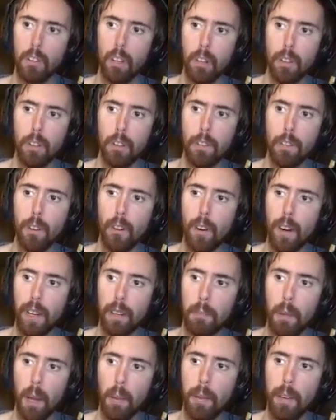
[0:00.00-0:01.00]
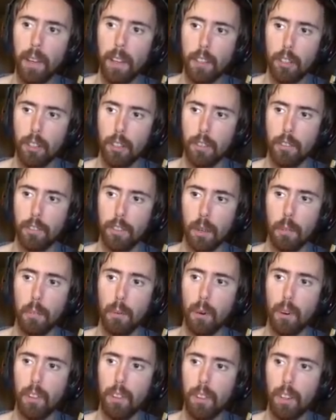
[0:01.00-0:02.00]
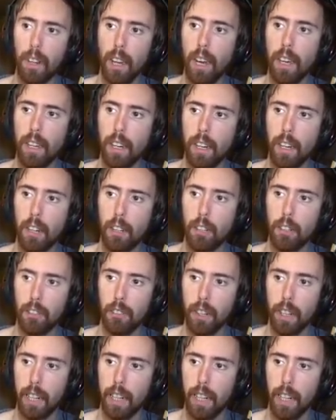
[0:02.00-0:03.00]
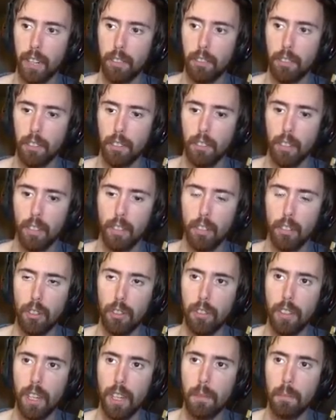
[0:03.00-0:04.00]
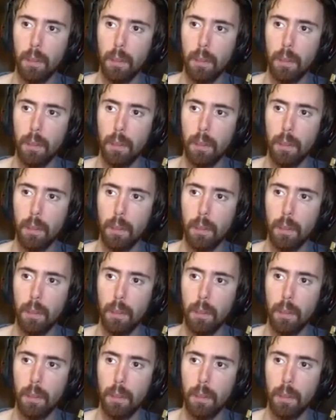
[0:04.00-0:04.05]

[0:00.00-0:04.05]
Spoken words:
don't you feel like maybe it's just simpler than that, and it's just like an existential thing?